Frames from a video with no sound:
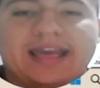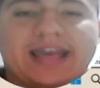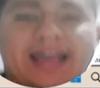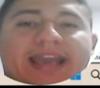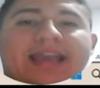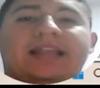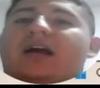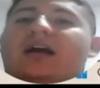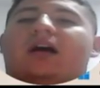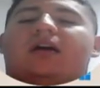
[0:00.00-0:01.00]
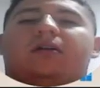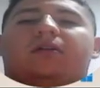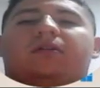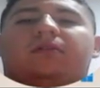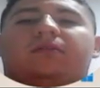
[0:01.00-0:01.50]
And
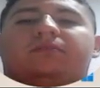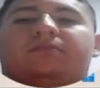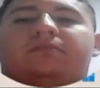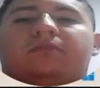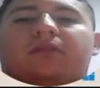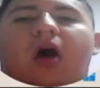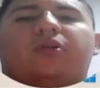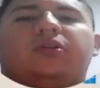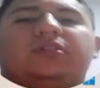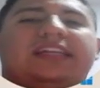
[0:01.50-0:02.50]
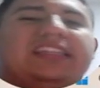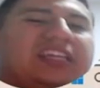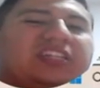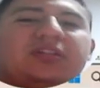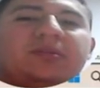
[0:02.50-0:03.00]
I would use a
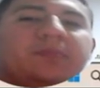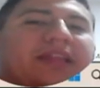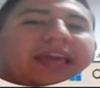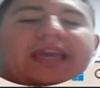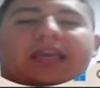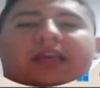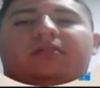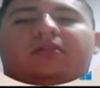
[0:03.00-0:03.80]
digital play